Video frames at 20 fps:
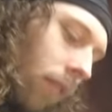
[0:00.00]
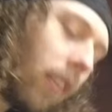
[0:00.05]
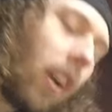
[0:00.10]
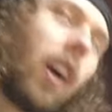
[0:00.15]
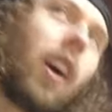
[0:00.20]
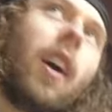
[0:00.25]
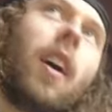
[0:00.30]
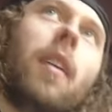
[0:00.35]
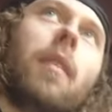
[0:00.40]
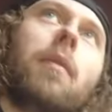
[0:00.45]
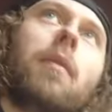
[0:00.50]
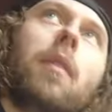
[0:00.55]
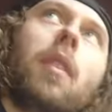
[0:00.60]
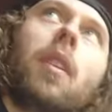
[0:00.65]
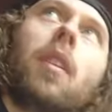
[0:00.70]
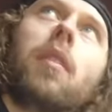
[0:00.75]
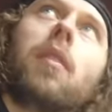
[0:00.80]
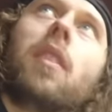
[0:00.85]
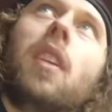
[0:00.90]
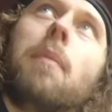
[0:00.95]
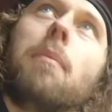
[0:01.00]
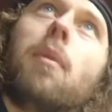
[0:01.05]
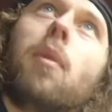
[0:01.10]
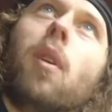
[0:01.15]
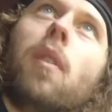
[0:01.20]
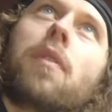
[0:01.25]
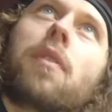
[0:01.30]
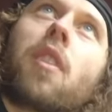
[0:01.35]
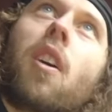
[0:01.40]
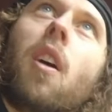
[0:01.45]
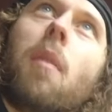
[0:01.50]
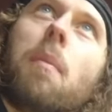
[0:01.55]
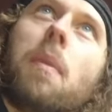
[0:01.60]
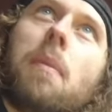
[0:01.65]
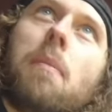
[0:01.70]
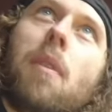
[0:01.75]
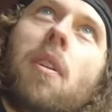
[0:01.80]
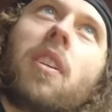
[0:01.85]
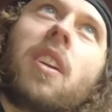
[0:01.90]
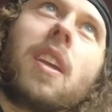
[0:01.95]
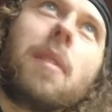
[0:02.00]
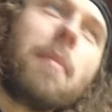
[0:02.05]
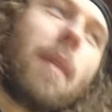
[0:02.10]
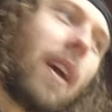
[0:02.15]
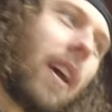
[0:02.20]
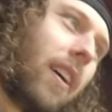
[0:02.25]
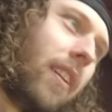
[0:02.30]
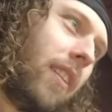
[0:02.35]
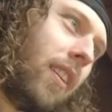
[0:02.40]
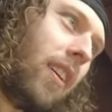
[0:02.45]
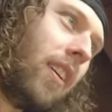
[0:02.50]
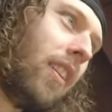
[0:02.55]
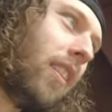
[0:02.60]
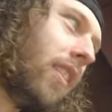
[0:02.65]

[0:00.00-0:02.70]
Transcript: Uh, Timberwolves call me Monkey Man.